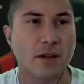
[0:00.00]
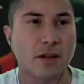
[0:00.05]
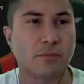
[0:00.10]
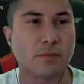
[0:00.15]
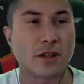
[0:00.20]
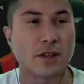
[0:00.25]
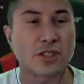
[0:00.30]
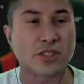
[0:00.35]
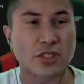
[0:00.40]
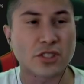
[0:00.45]

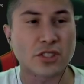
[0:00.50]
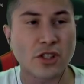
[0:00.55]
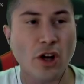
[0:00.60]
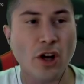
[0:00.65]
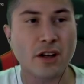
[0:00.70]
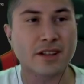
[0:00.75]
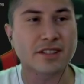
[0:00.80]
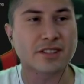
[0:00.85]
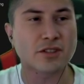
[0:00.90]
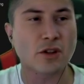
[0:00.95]
But as
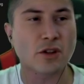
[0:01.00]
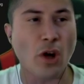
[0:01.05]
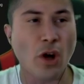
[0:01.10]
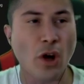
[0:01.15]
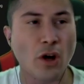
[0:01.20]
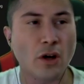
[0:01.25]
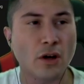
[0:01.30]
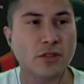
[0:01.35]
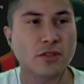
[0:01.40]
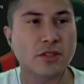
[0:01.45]
long as
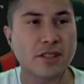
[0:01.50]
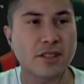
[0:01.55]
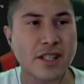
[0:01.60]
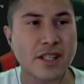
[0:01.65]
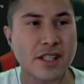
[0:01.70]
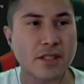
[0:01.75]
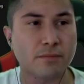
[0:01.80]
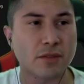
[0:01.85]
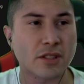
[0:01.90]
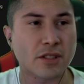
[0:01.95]
all of the
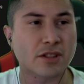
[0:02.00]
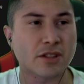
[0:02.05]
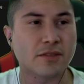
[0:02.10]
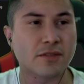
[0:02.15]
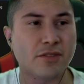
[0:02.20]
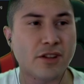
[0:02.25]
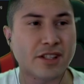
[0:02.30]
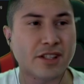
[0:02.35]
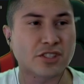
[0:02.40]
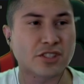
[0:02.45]
naming
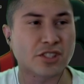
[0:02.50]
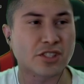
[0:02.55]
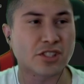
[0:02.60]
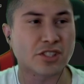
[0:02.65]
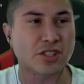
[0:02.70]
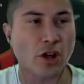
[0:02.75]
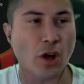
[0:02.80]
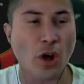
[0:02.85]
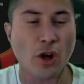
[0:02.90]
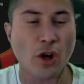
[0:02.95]

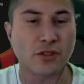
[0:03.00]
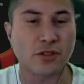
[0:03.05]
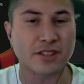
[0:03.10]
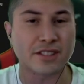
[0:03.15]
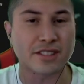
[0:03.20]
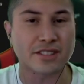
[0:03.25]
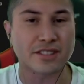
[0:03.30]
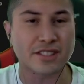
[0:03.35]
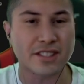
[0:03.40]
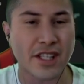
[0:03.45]
conventions are
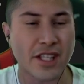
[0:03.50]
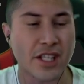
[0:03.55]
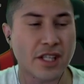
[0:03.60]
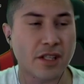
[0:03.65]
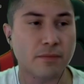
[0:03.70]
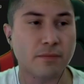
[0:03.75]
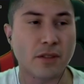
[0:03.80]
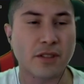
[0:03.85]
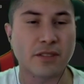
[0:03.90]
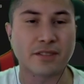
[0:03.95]
the
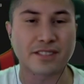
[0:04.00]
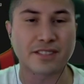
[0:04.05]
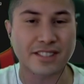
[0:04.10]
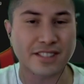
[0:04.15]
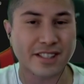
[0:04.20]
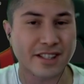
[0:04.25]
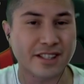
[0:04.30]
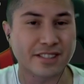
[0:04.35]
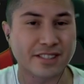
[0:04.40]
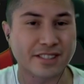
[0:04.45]
same and the
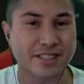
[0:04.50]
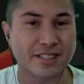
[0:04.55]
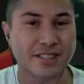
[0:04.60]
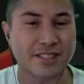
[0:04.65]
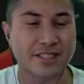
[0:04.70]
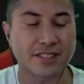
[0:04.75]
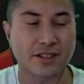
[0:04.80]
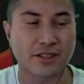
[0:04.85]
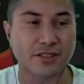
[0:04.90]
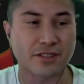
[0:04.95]

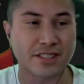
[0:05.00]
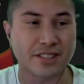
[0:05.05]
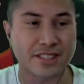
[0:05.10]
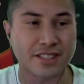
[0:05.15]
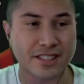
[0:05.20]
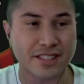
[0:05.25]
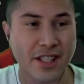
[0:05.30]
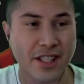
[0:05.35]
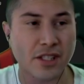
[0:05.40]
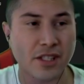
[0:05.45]
skeletons are the
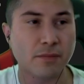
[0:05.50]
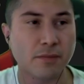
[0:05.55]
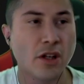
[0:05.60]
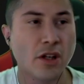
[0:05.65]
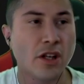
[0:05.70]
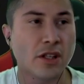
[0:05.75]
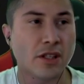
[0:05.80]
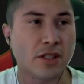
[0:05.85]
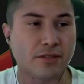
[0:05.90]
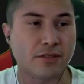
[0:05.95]
same,
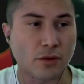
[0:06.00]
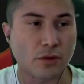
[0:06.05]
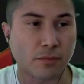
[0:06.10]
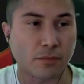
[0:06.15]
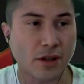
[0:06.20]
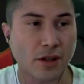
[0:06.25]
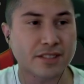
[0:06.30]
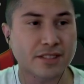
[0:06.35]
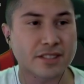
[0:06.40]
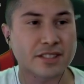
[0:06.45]
if you
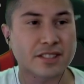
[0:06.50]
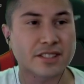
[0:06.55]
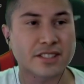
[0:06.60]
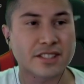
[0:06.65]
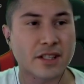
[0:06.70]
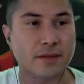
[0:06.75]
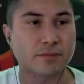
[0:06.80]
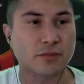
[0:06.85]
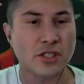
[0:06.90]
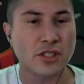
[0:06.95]
press
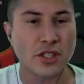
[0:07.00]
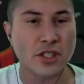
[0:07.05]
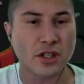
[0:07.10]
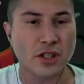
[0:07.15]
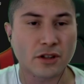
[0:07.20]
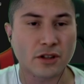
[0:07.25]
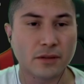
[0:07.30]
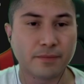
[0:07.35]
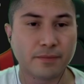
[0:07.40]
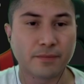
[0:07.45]
accept
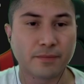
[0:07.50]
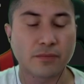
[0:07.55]
here,